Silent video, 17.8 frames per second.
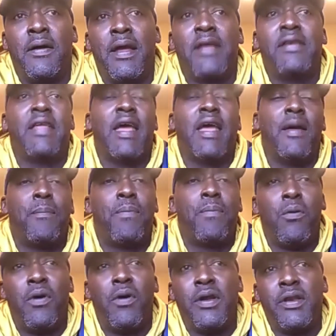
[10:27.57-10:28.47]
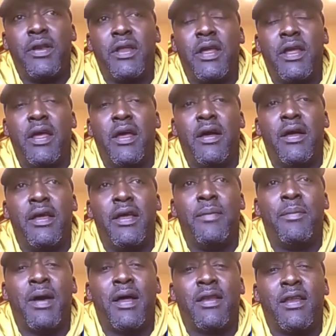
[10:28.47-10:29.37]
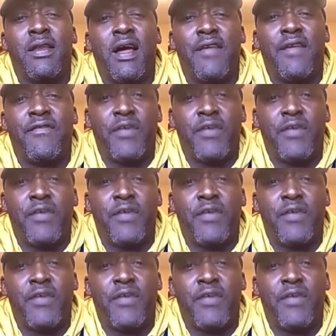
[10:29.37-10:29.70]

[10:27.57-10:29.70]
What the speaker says: at that point in my life.